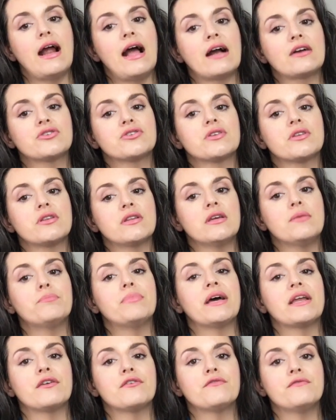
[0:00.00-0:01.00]
actually
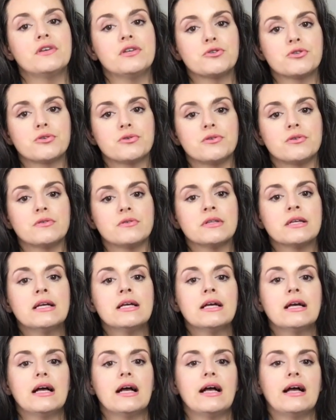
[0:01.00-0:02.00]
beneficial
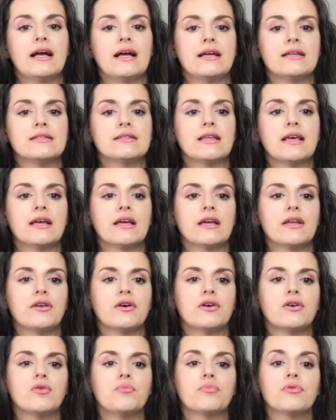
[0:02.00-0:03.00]
and they can
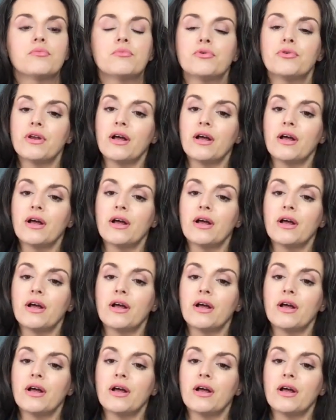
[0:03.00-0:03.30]
help promote